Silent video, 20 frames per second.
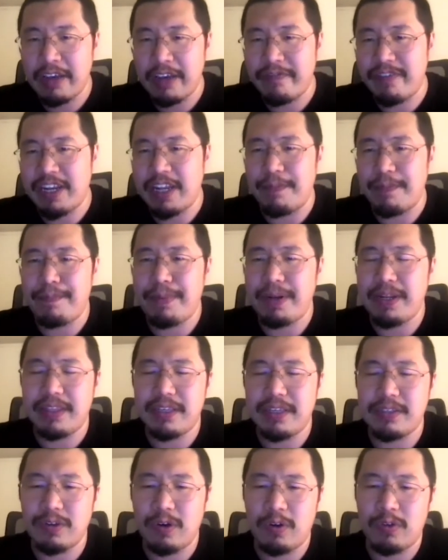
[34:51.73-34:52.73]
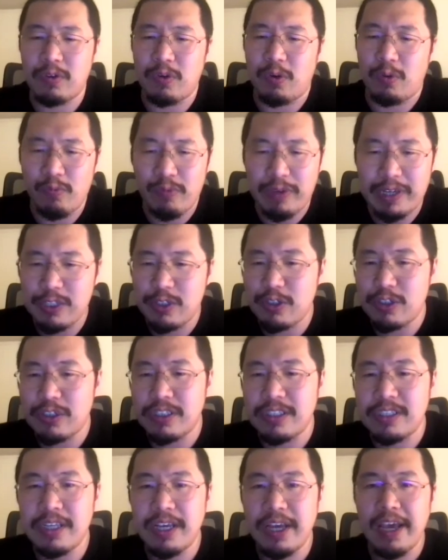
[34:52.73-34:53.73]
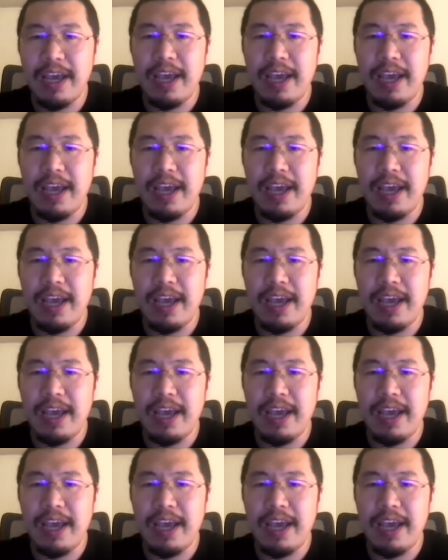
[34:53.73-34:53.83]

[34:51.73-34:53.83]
availability zone or region.